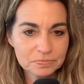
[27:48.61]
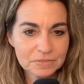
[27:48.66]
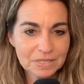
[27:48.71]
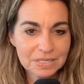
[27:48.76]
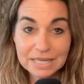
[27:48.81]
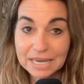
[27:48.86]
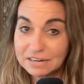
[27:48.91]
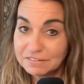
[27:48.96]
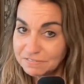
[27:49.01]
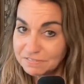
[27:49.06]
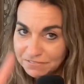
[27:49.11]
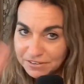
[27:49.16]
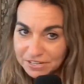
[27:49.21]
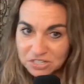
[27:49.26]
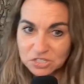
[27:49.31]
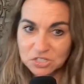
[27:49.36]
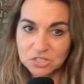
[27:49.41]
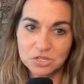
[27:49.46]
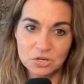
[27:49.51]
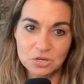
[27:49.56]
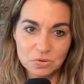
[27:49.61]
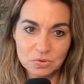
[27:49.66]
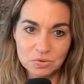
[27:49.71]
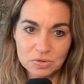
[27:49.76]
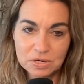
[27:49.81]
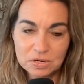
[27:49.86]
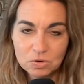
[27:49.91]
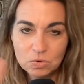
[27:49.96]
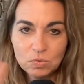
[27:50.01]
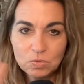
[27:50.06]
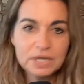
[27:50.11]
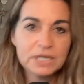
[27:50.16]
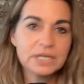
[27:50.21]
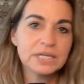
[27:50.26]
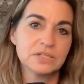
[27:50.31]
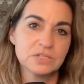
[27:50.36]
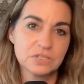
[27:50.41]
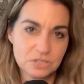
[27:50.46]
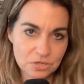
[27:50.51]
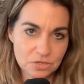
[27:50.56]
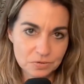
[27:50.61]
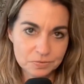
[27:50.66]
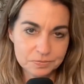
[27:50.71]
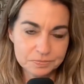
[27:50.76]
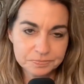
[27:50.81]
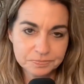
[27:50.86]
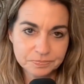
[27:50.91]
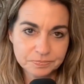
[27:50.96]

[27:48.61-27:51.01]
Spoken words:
Not fix you, witness you.